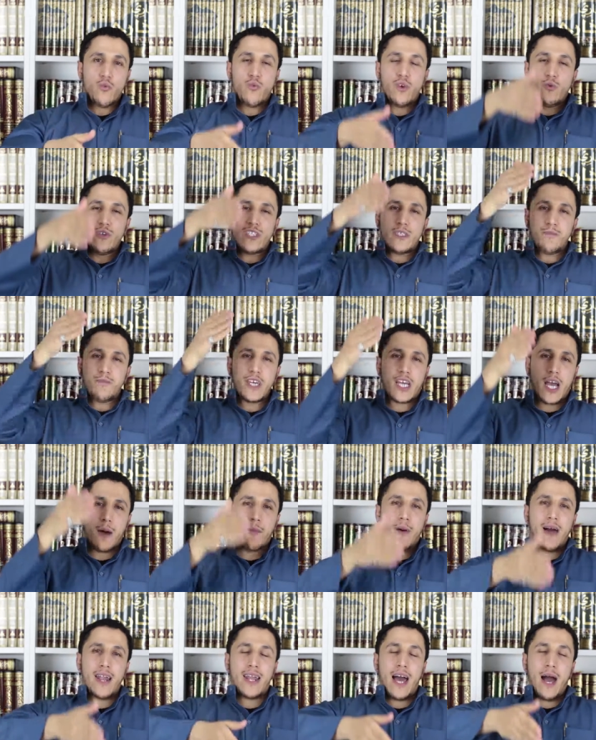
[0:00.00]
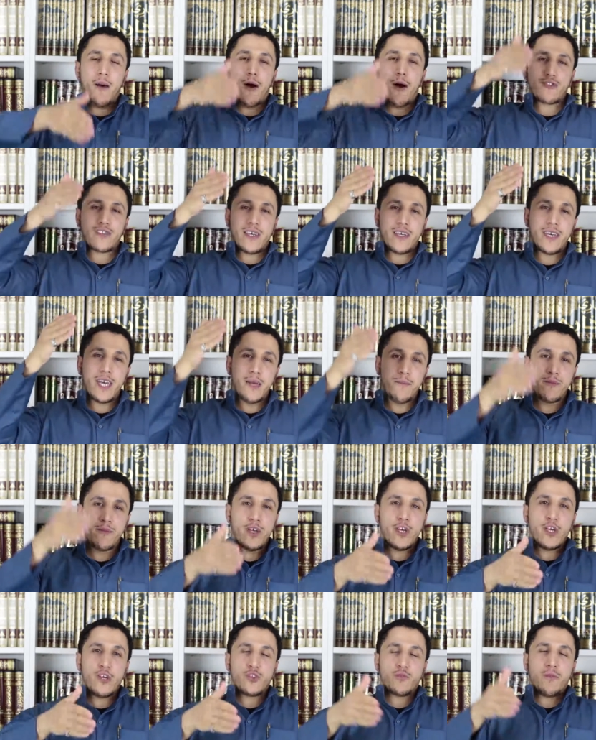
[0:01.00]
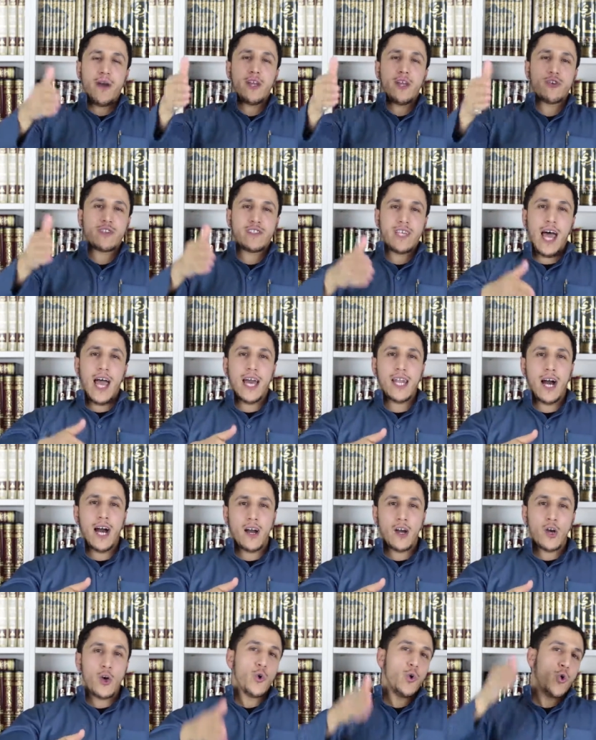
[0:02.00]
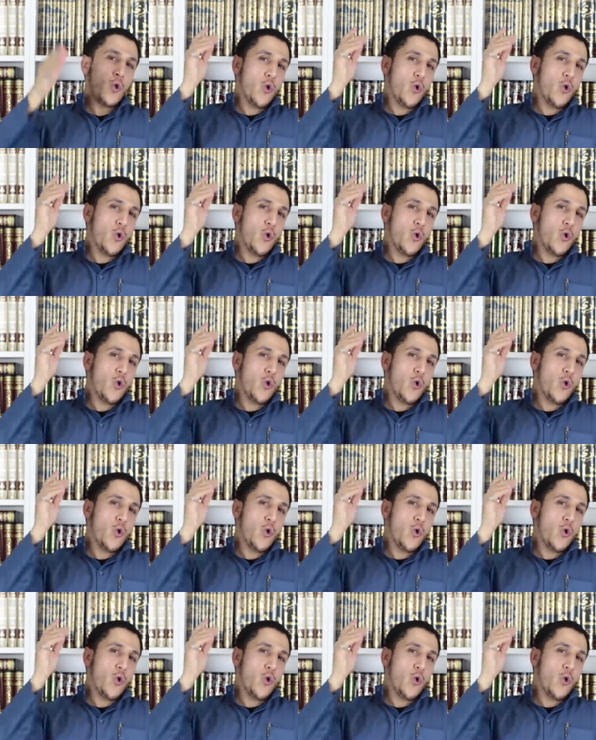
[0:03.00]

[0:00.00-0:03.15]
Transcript: When we speak about, about Him subhanahu wa ta'ala,